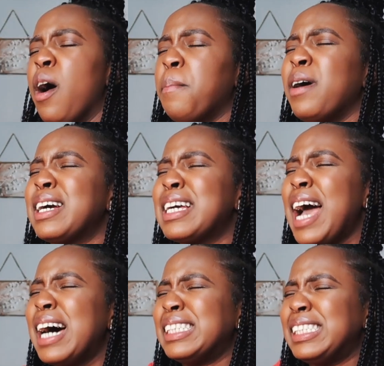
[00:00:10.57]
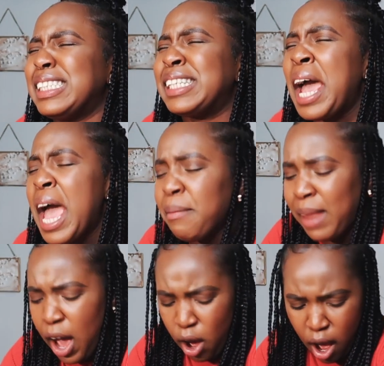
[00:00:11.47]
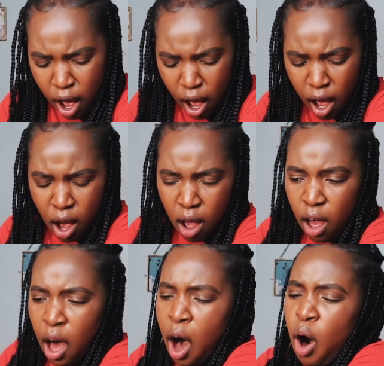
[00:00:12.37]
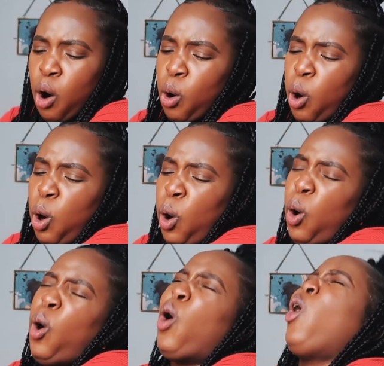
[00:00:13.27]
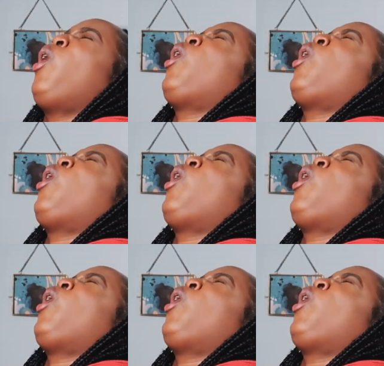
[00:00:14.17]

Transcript: but god damn that hurt. Oh,